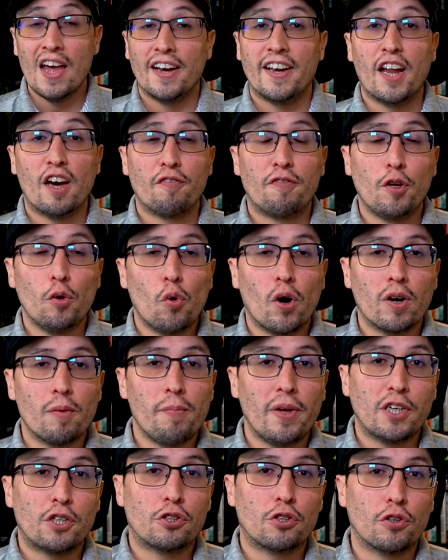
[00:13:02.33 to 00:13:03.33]
Now, if you want to
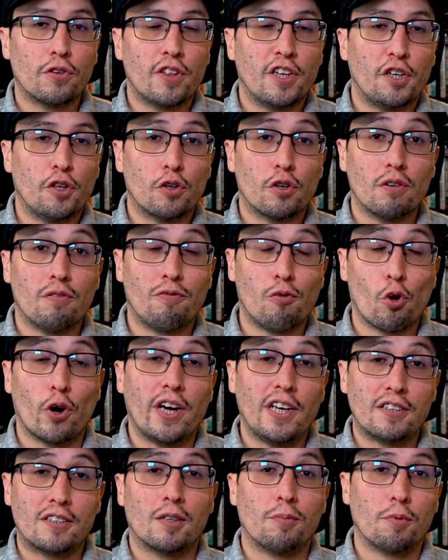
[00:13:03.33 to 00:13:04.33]
make sure that you're
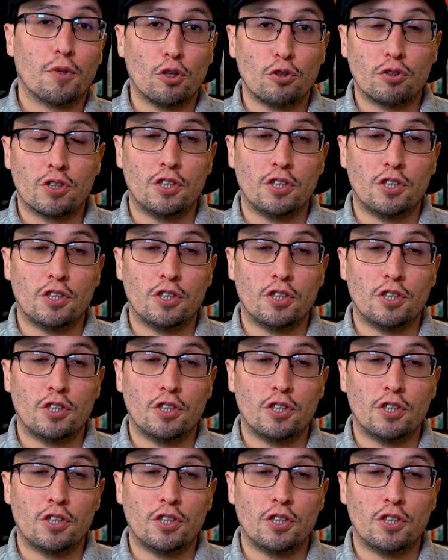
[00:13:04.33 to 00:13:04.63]
avoiding some of those